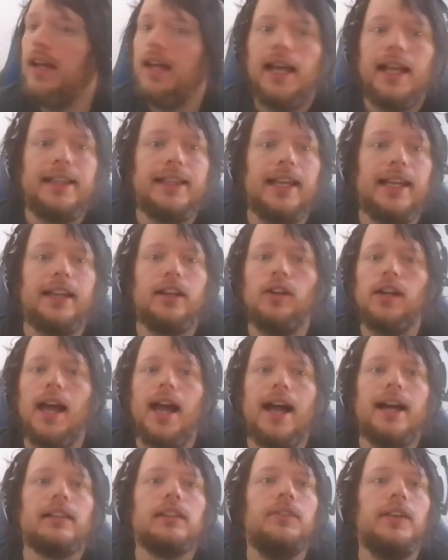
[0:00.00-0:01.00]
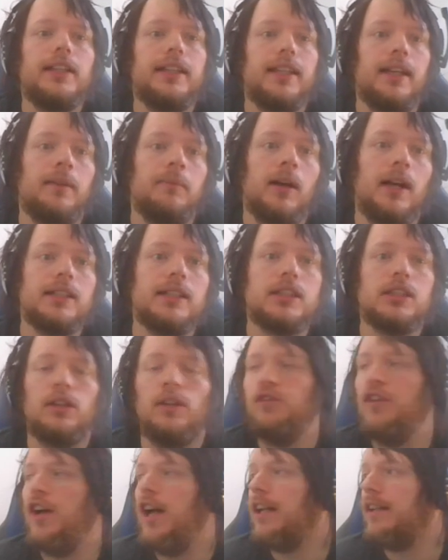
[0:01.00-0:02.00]
if they go to activate their monster
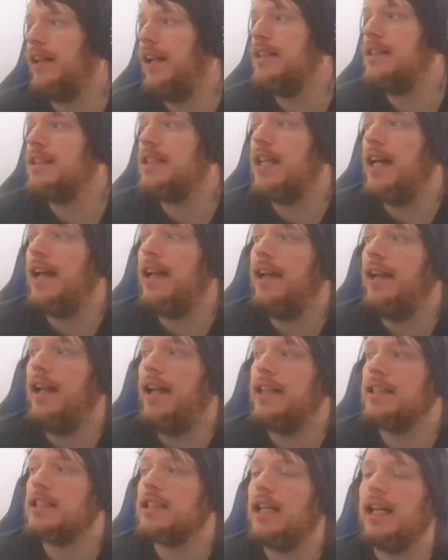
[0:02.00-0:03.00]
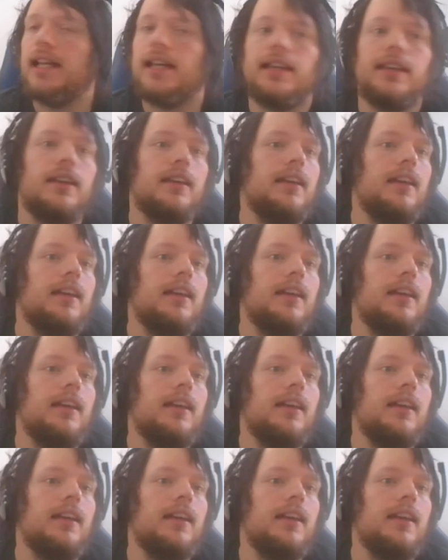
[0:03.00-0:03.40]
effect and say it's like